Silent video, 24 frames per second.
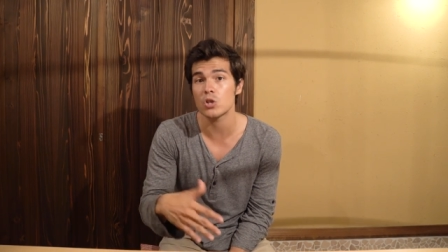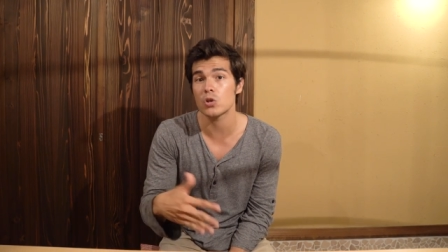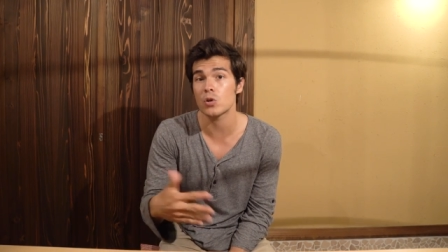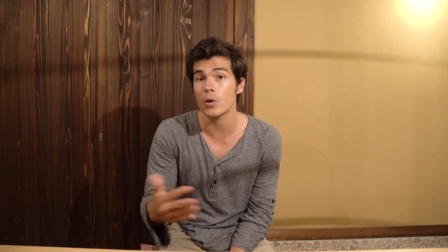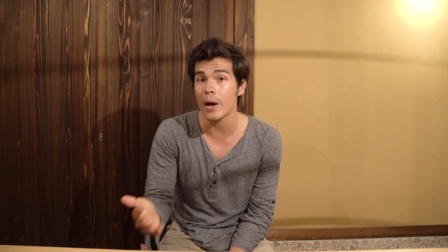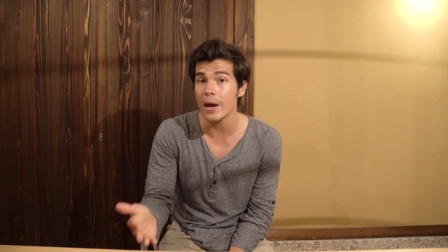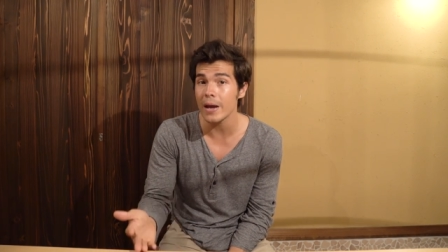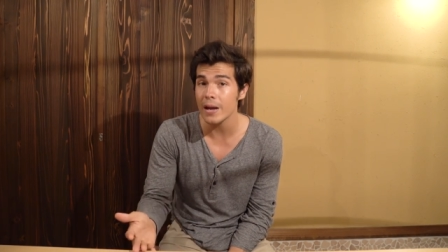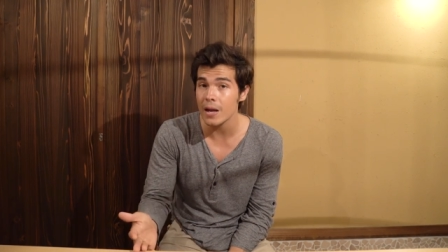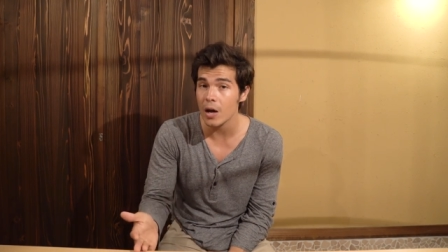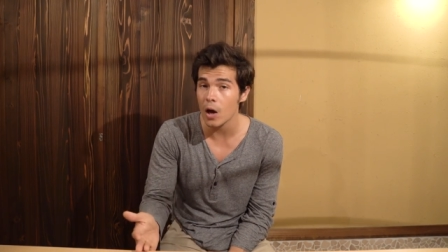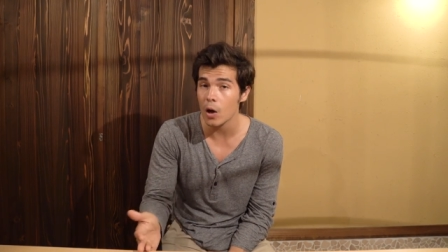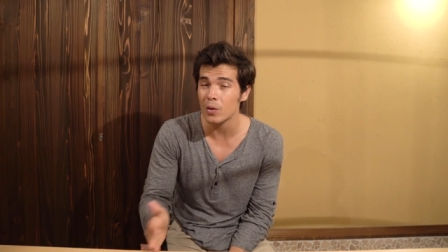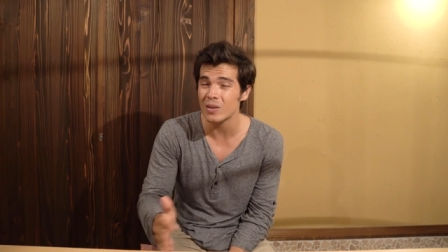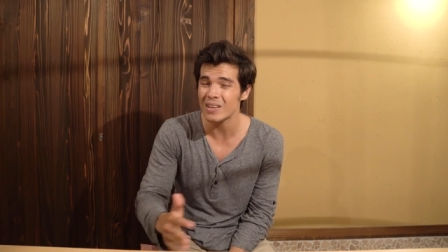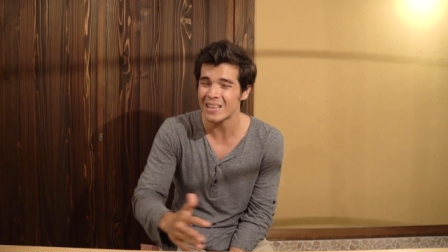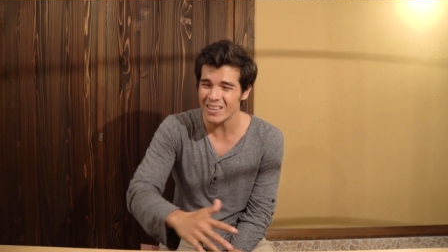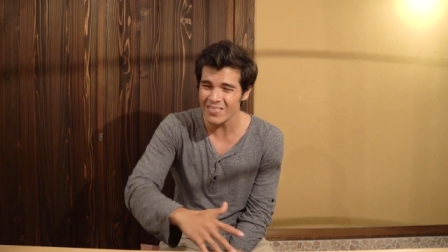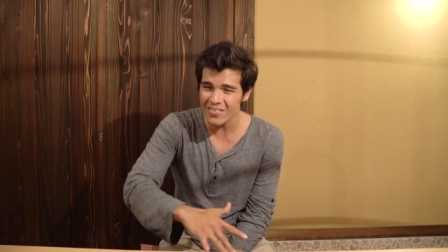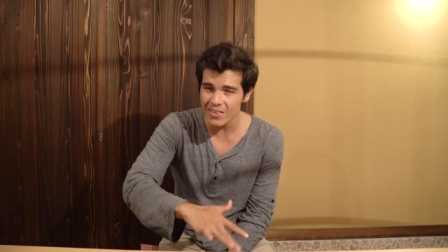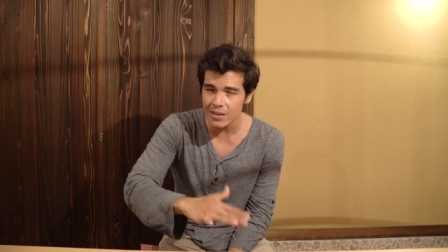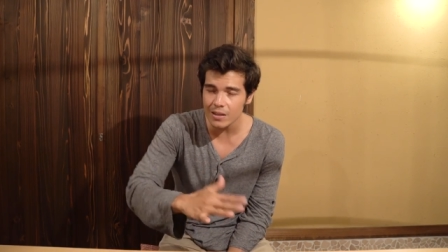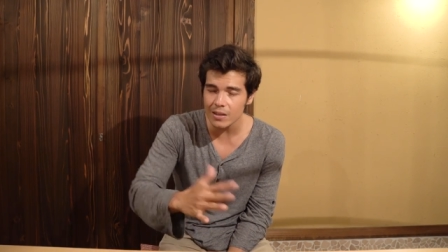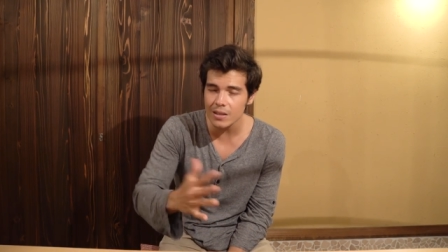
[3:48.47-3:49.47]
try it out,
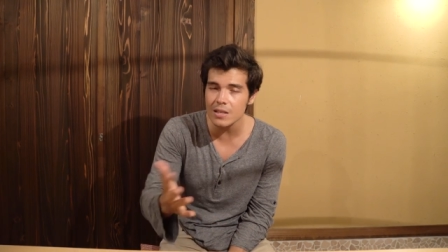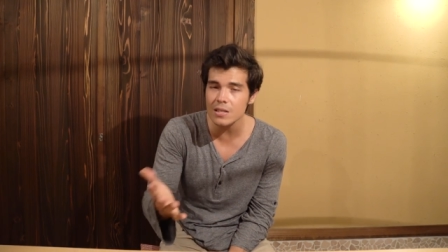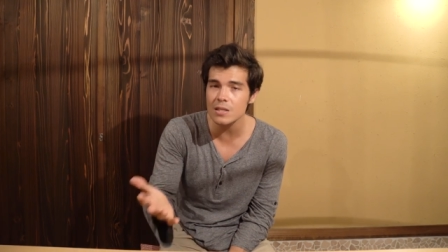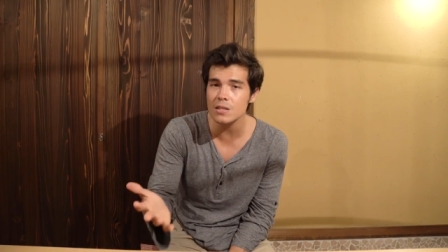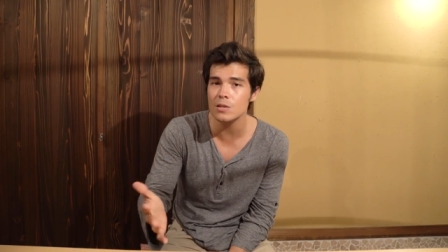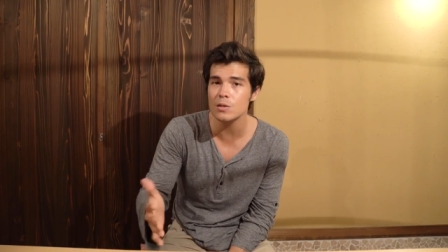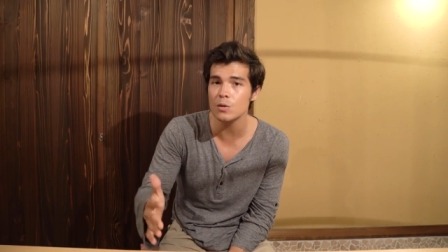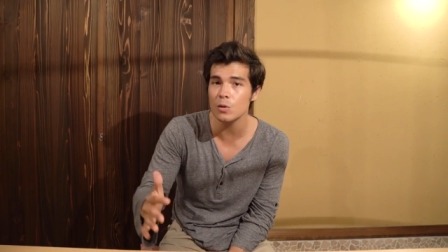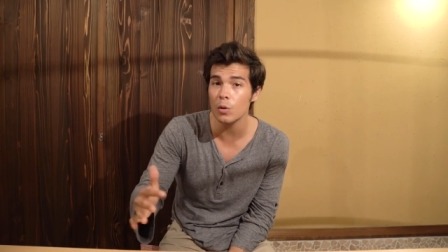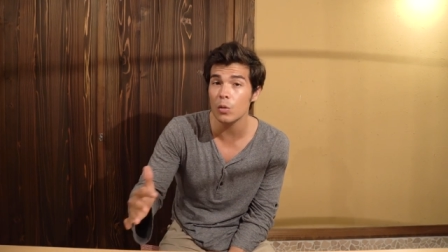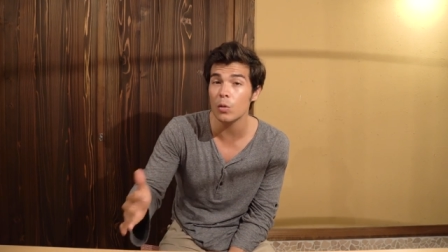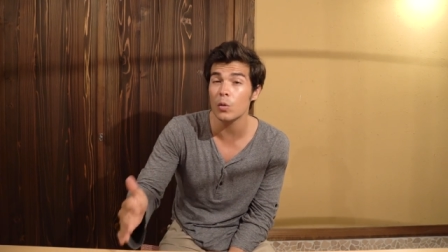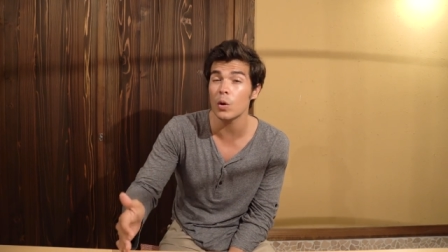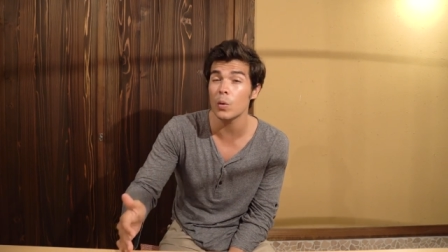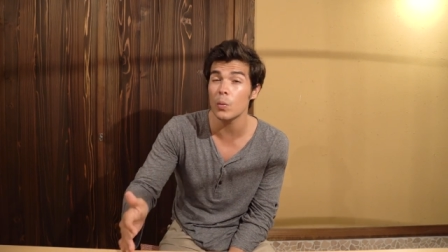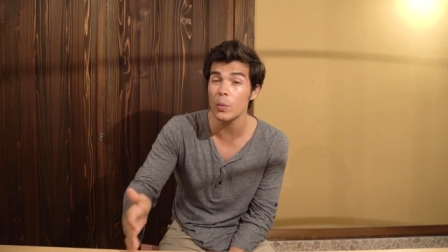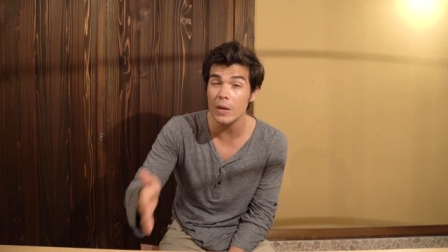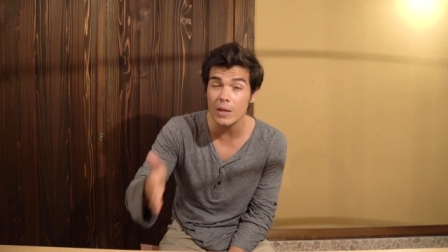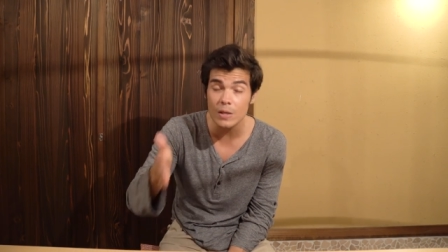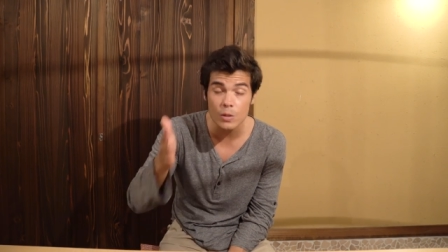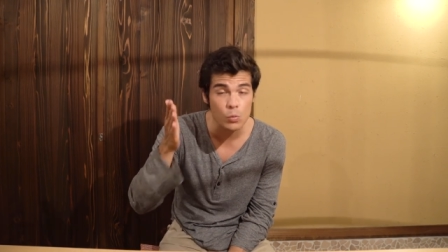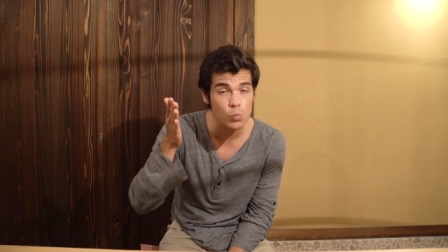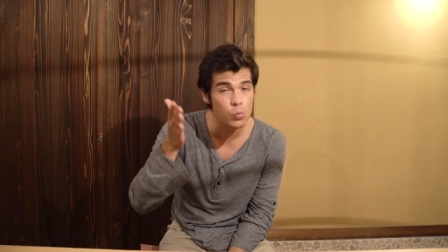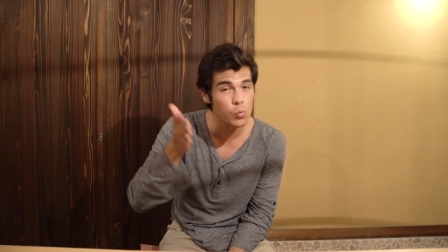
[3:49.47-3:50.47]
give it at least two to three
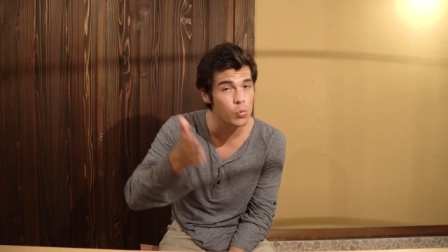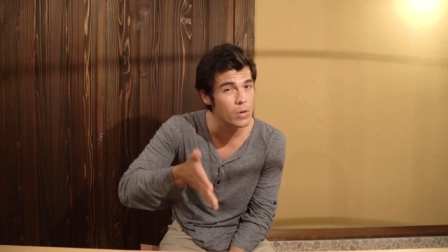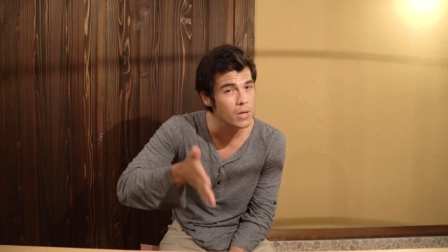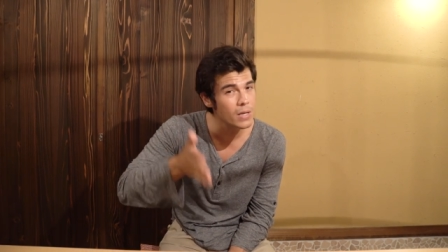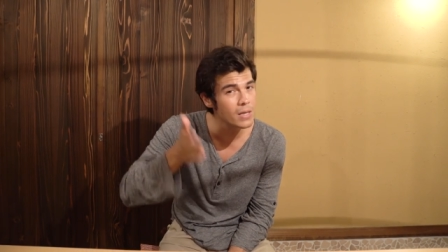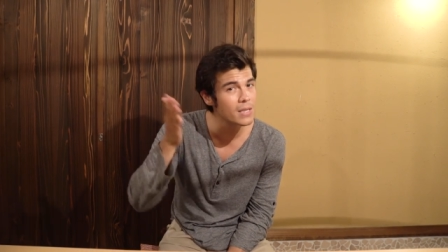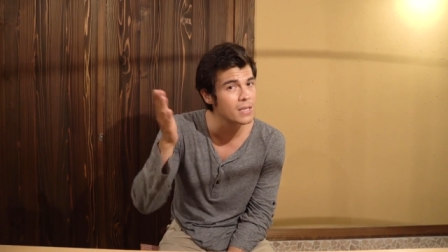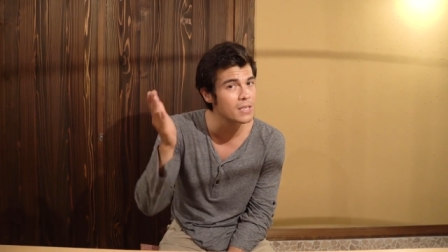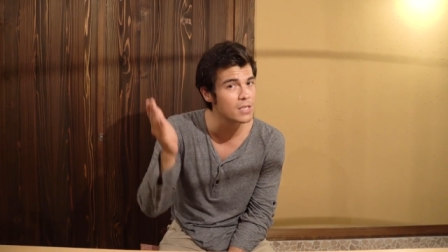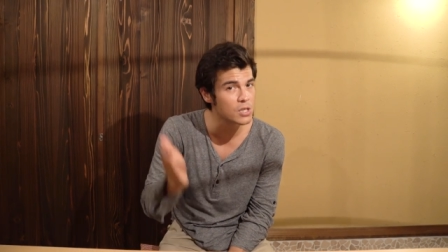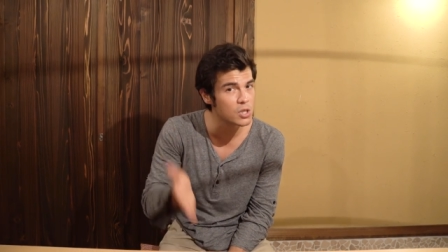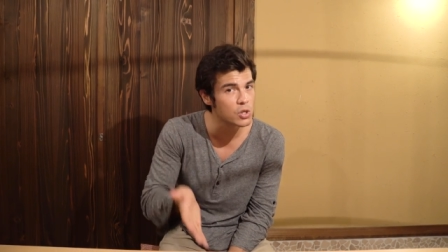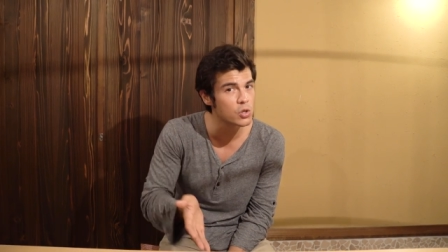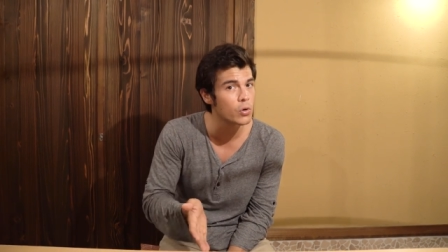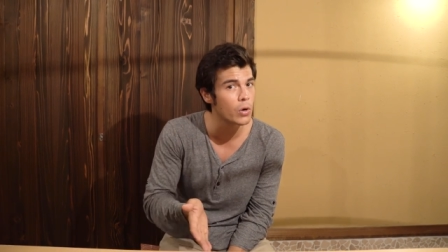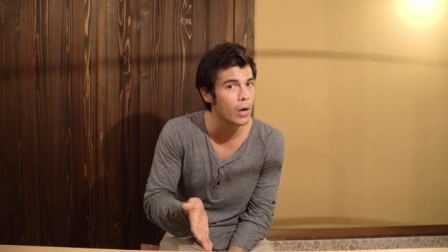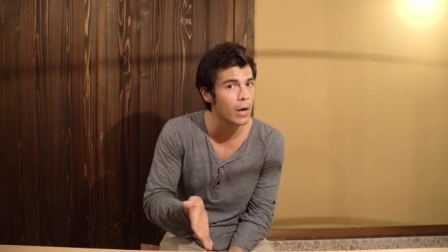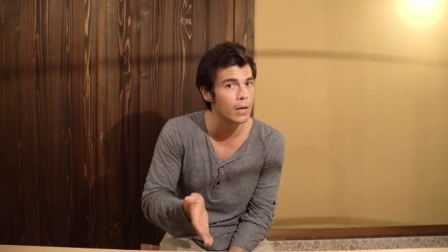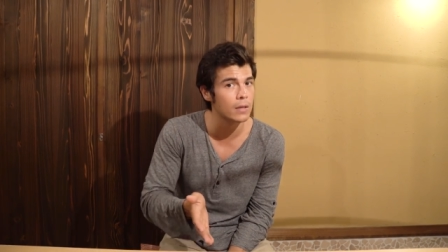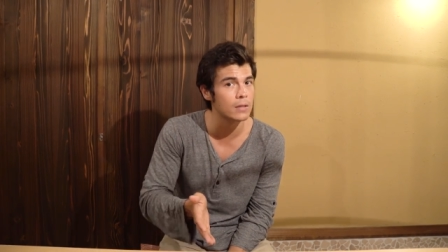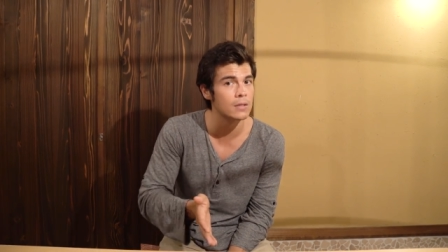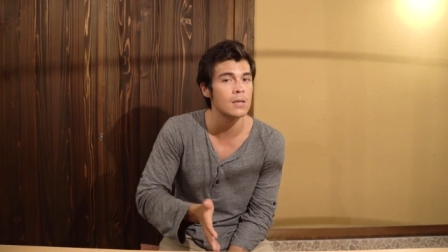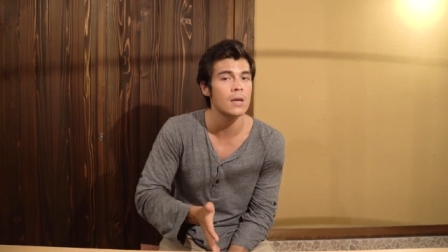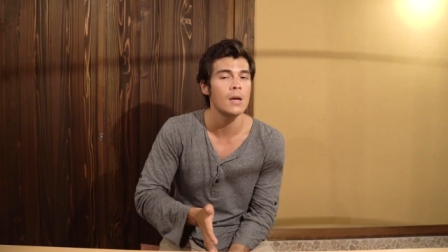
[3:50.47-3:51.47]
weeks, really
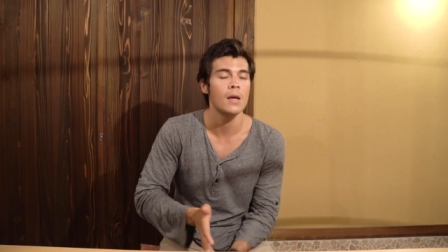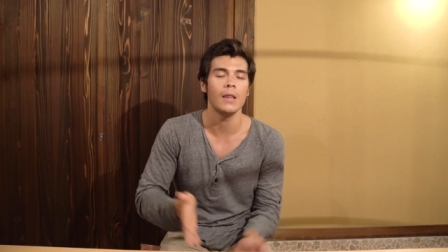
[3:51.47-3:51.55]
strict,